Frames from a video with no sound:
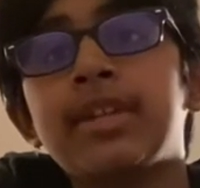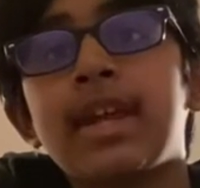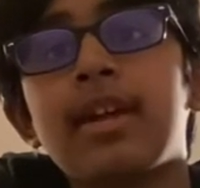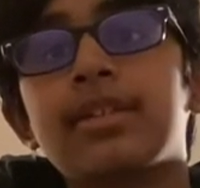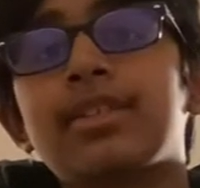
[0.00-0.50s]

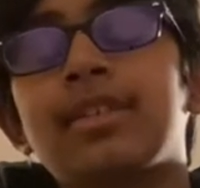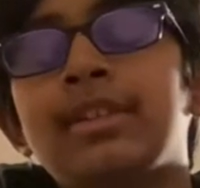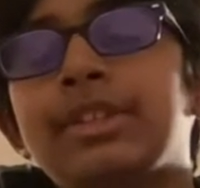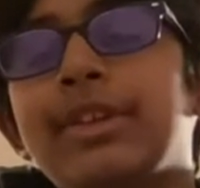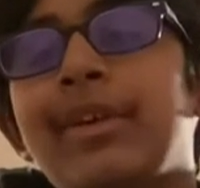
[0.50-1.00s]
character
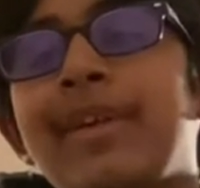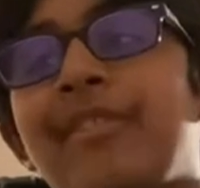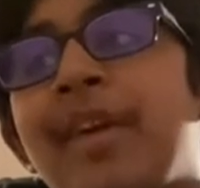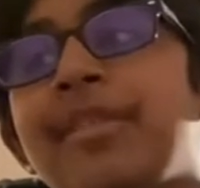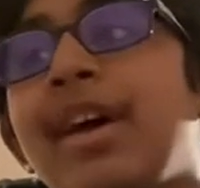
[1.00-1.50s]
until I
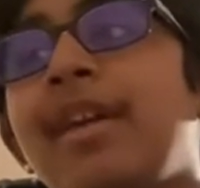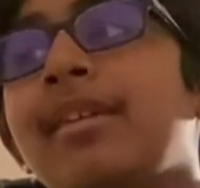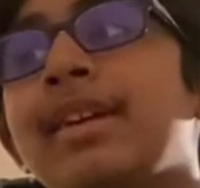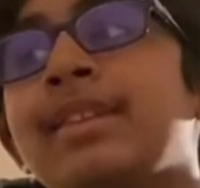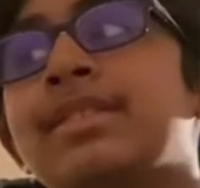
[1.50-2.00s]
found out
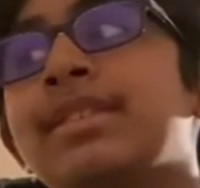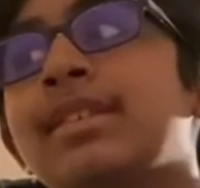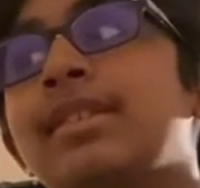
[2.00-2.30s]
it's